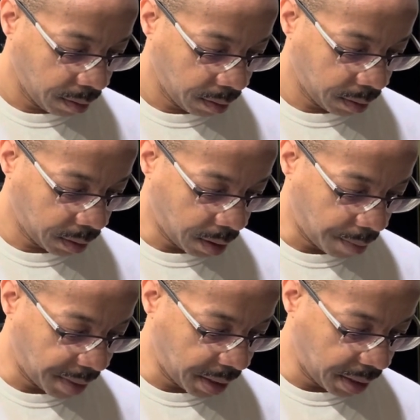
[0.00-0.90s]
start
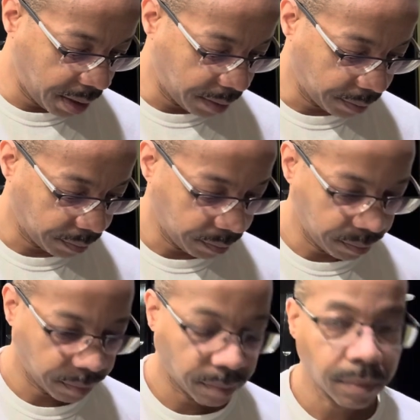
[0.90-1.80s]
my day
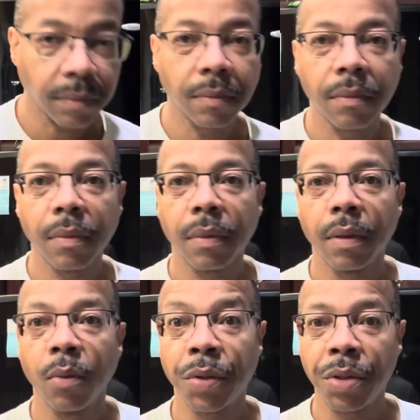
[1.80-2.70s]

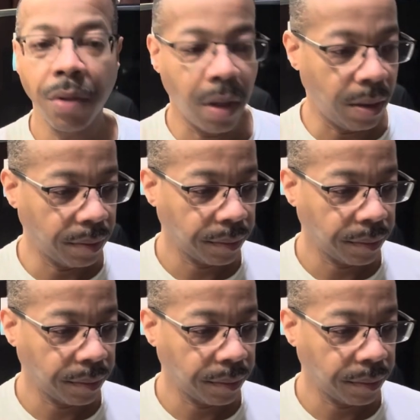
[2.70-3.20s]
with you all.